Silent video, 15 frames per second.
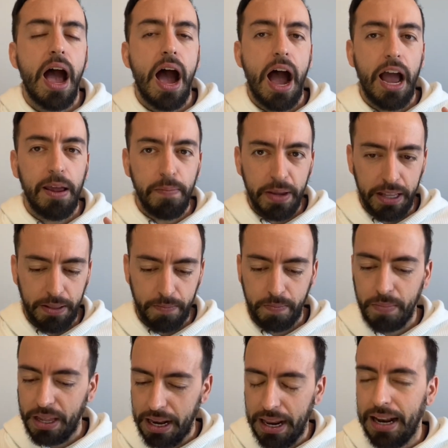I mean,
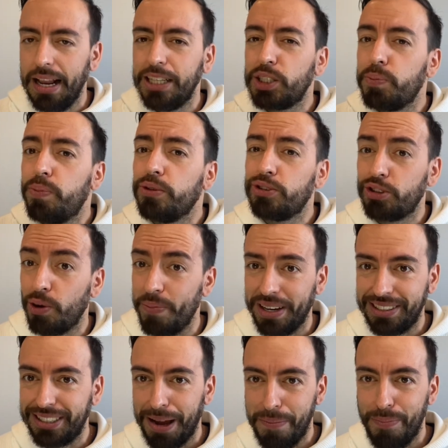let's put some
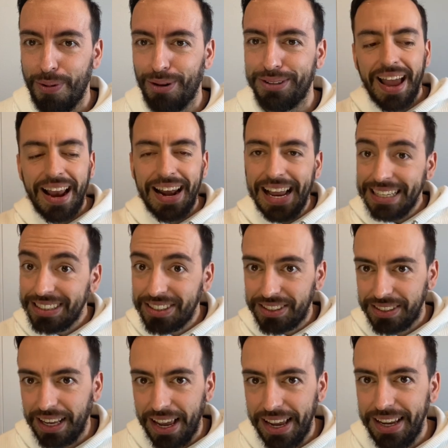examples. Let's
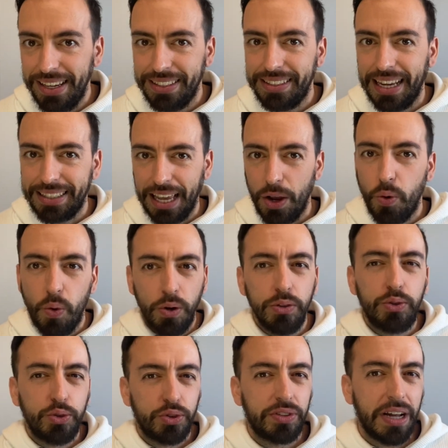say that I
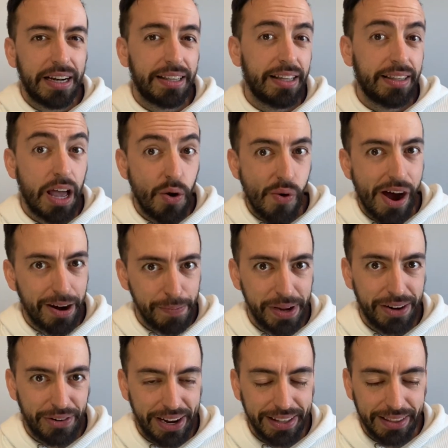want to start a Tau army
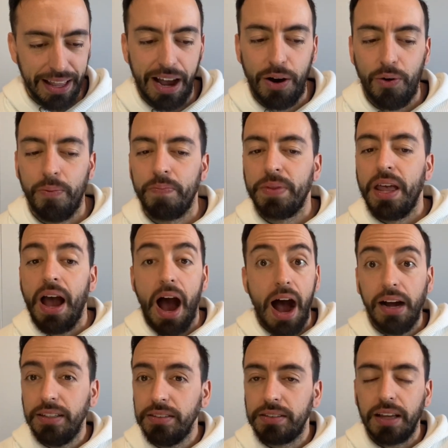right now,
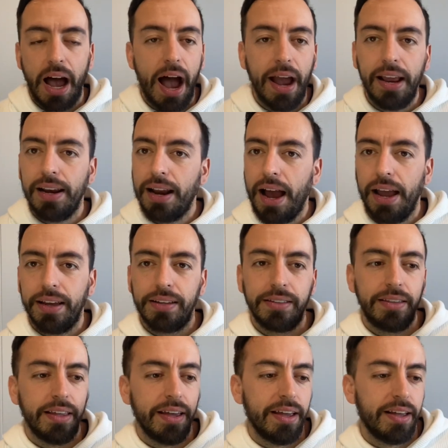and I like
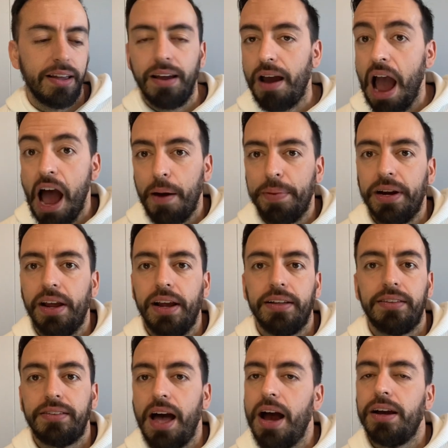the
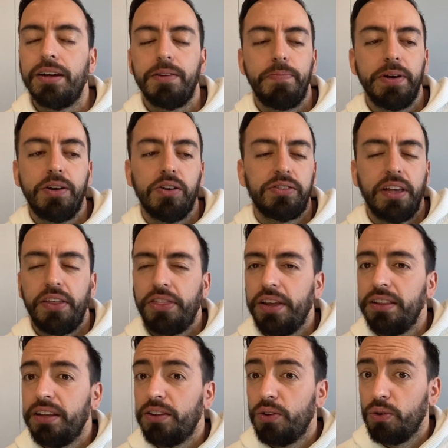Hammerhead tank because I
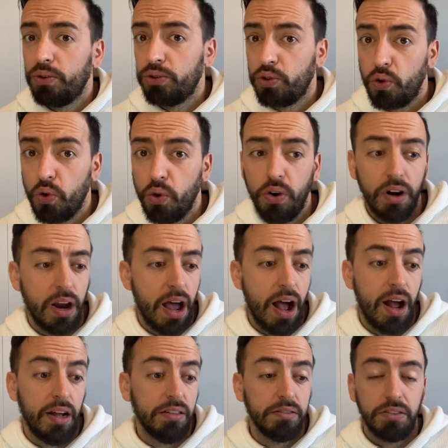think it looks cool,
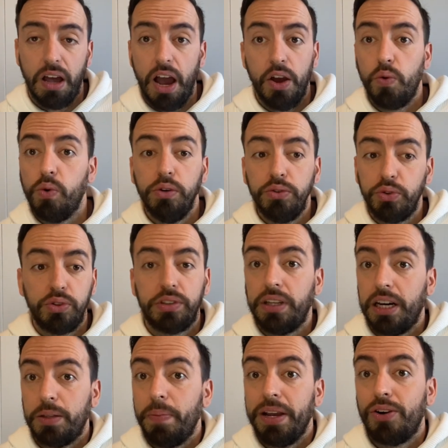and I want to
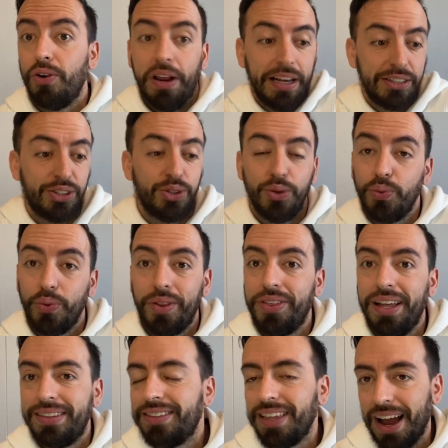start my collection with
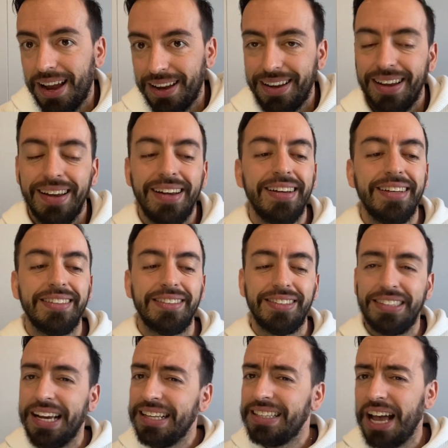that tank.
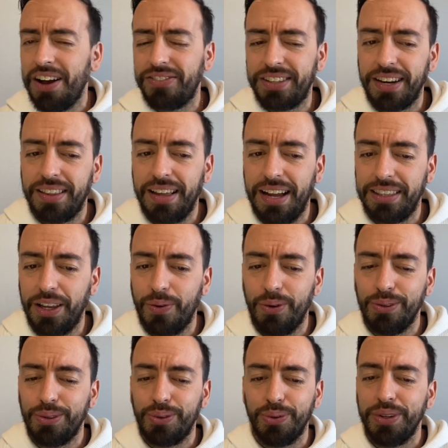Then after that I
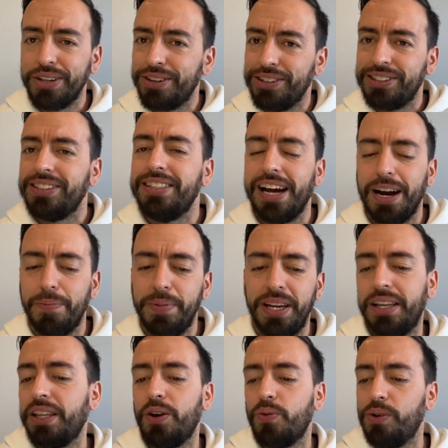want to increase the army
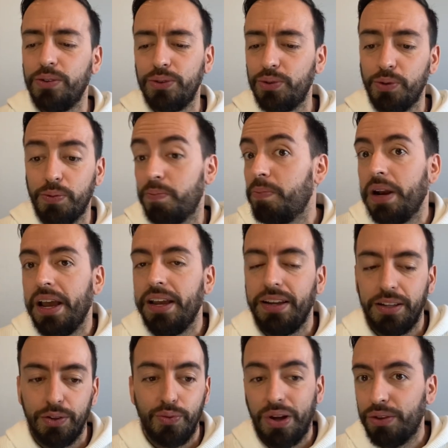and I want to play
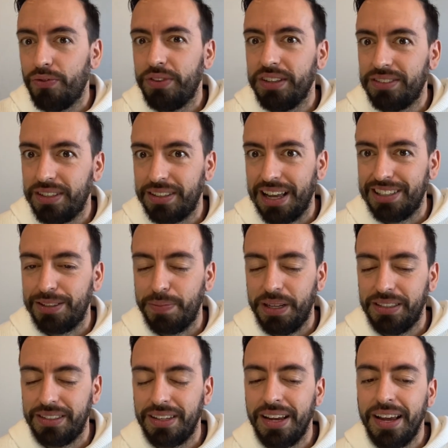in one of these
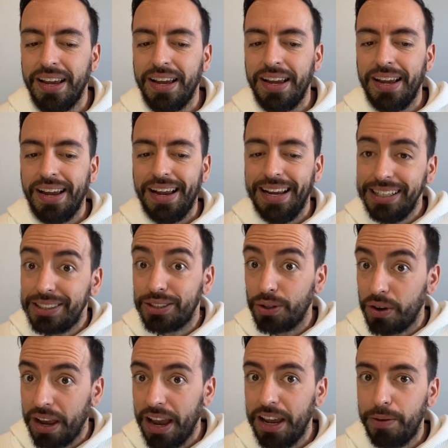detachments. It's
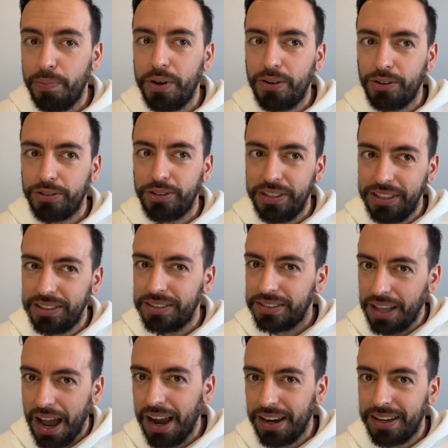okay because this
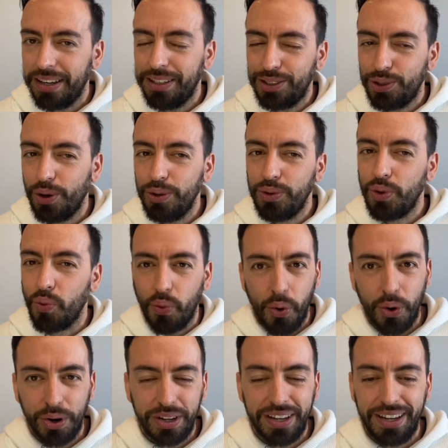tank is going to
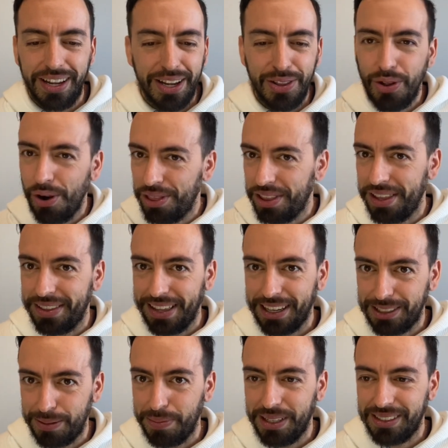work in all the
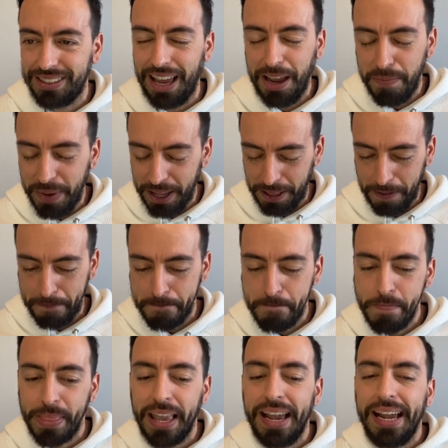detachments. I mean,
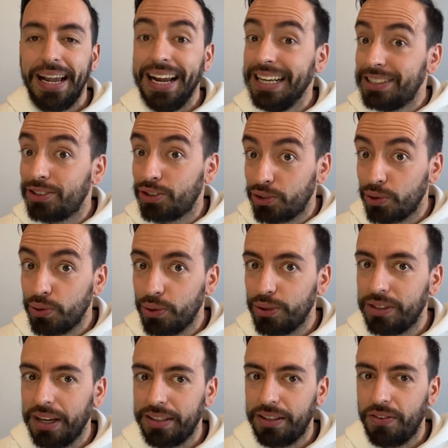it's true
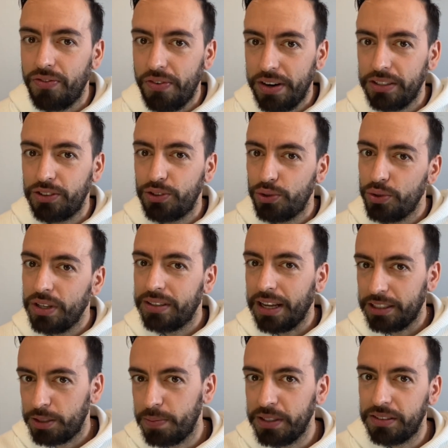that the first 2
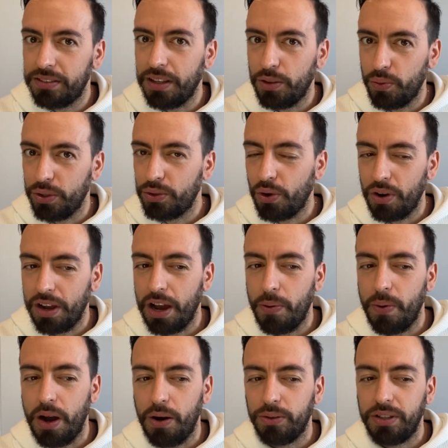detachments that we talk
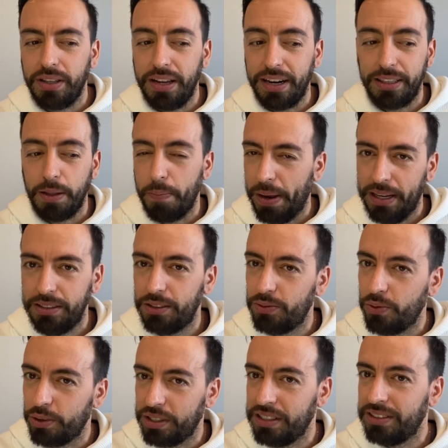about, they are the best
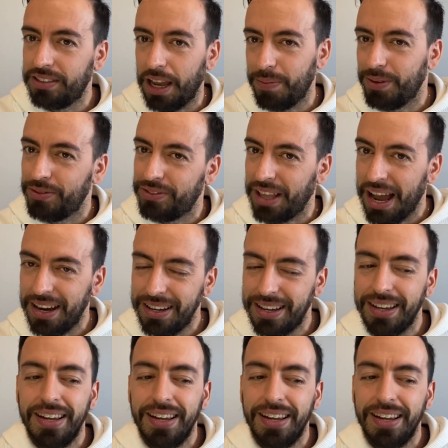for this type of tank,